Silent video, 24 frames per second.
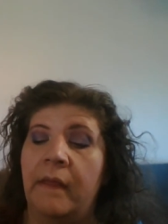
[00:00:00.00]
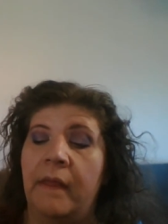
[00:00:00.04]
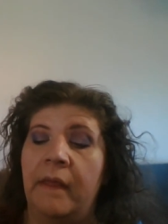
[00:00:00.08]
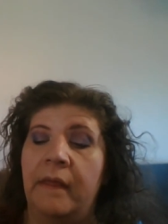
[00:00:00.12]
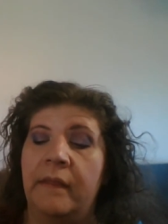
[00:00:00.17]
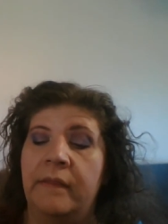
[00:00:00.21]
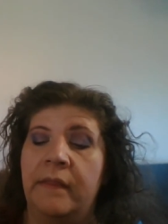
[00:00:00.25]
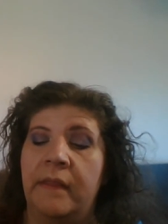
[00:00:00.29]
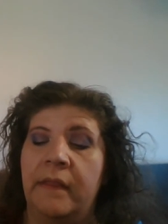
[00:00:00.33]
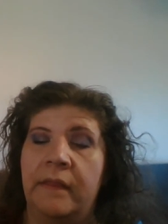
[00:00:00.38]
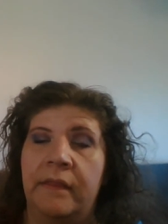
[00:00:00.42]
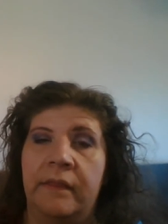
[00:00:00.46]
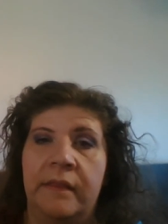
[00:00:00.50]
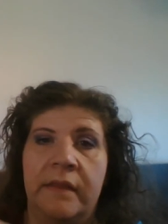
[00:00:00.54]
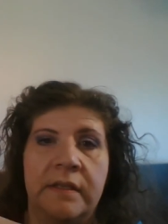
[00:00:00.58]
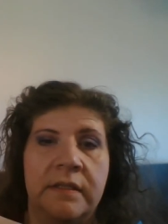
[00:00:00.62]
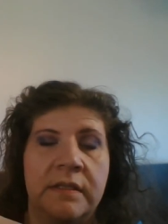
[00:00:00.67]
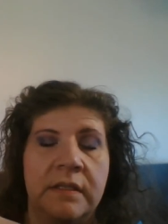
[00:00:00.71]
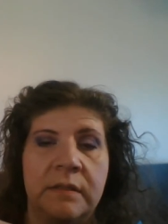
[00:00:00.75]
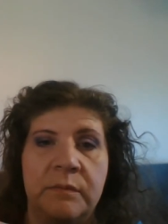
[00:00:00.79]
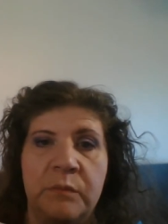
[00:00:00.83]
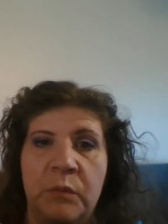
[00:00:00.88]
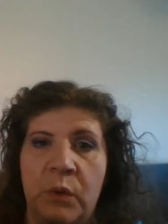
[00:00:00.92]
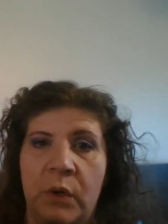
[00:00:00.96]
And then
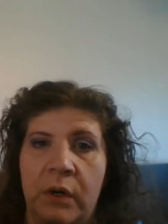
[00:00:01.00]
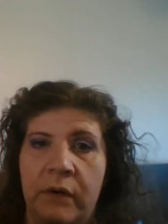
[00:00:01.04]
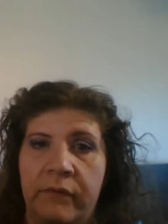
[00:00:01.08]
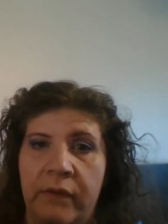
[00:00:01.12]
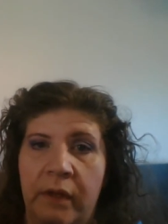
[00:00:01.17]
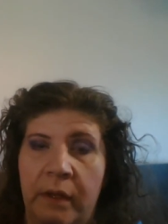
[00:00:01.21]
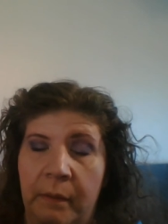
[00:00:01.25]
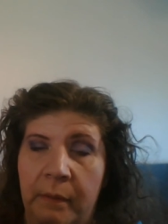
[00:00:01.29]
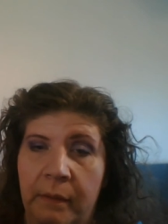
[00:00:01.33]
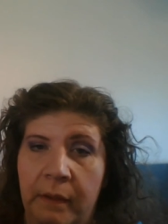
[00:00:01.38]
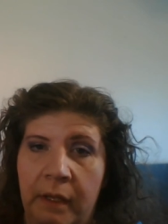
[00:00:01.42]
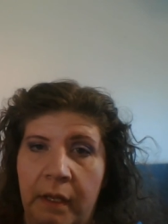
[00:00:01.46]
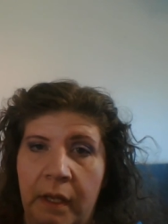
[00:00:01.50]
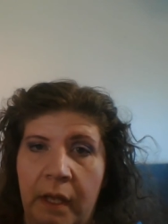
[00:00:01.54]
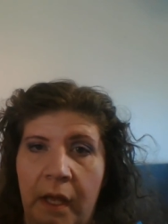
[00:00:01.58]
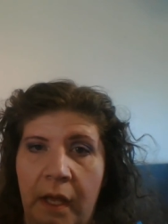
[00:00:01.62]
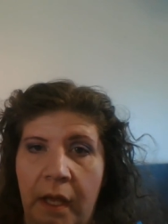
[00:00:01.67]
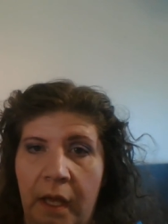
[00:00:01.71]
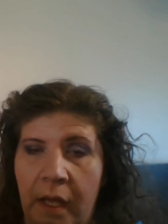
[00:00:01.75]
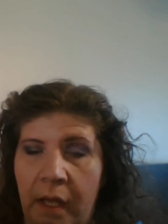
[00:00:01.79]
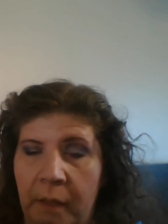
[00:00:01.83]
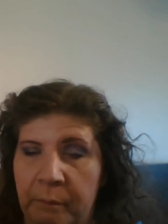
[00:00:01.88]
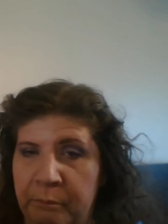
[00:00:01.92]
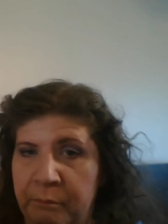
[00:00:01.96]
this is more of a
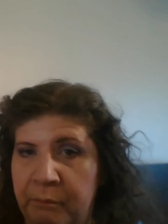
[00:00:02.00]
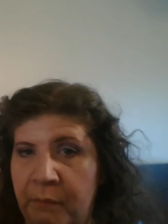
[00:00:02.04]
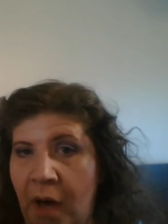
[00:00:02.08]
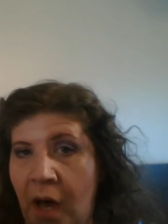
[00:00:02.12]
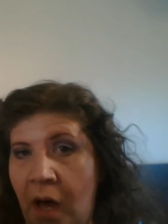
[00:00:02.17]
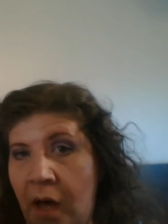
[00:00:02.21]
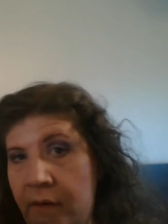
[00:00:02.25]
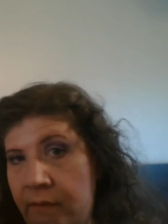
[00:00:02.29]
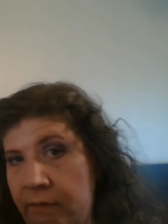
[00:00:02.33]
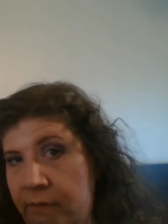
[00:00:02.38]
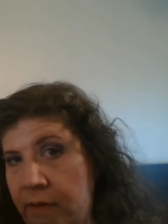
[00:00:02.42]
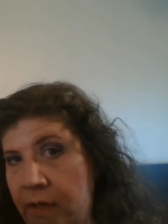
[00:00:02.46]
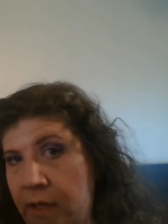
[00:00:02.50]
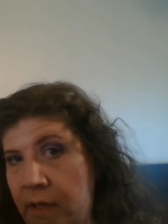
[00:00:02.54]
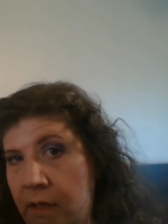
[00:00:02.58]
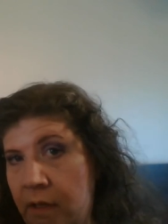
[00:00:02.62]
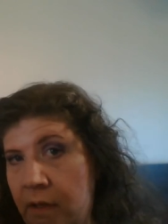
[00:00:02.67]
a um, mauve,